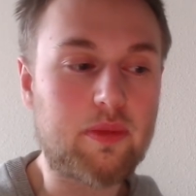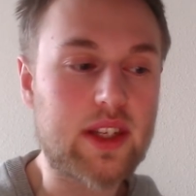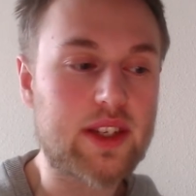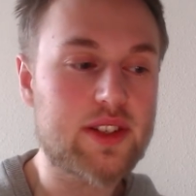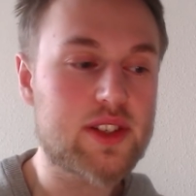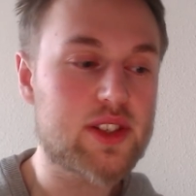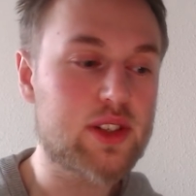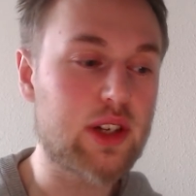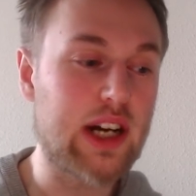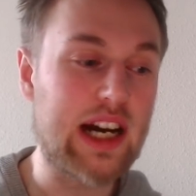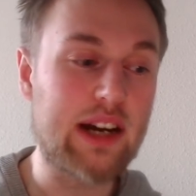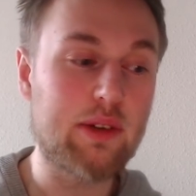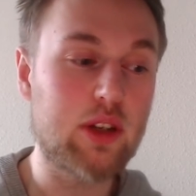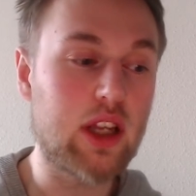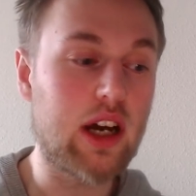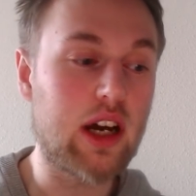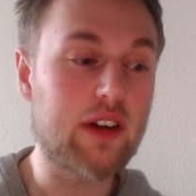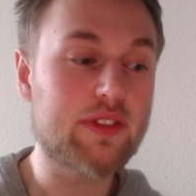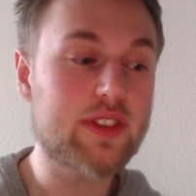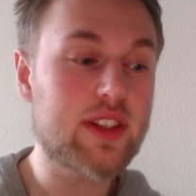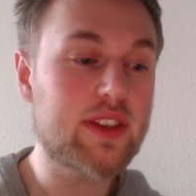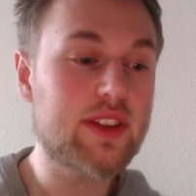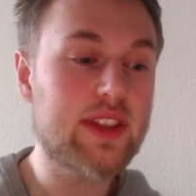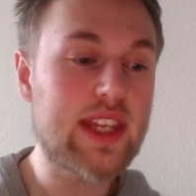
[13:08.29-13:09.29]
So I will
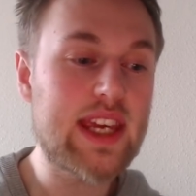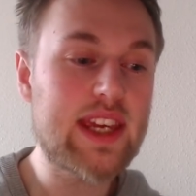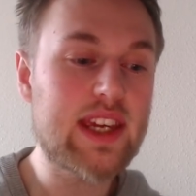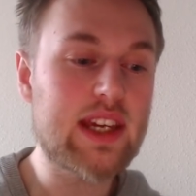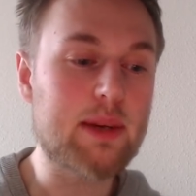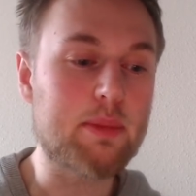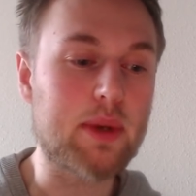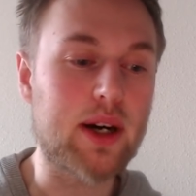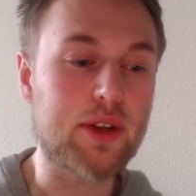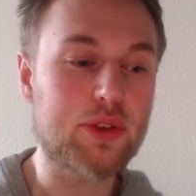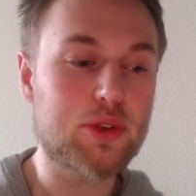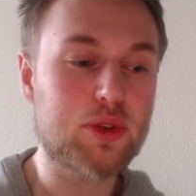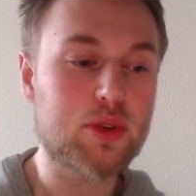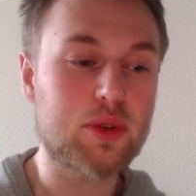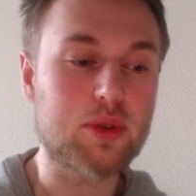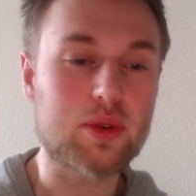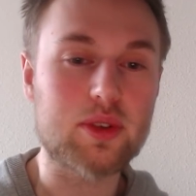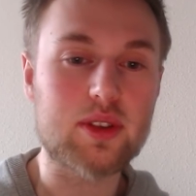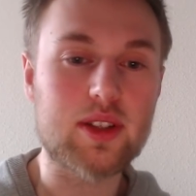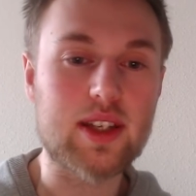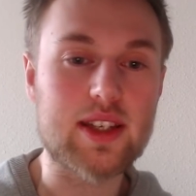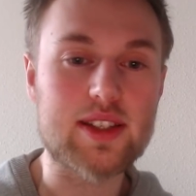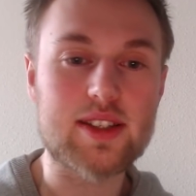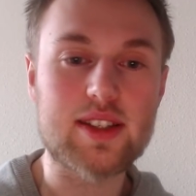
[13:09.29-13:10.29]
often think about
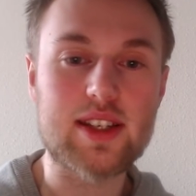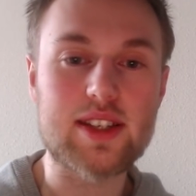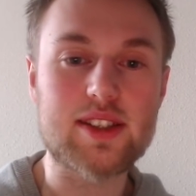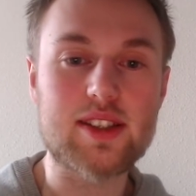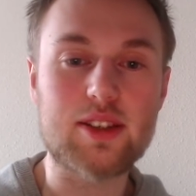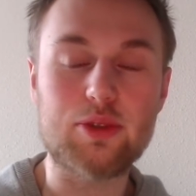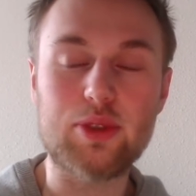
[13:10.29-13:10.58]
truth. Is this the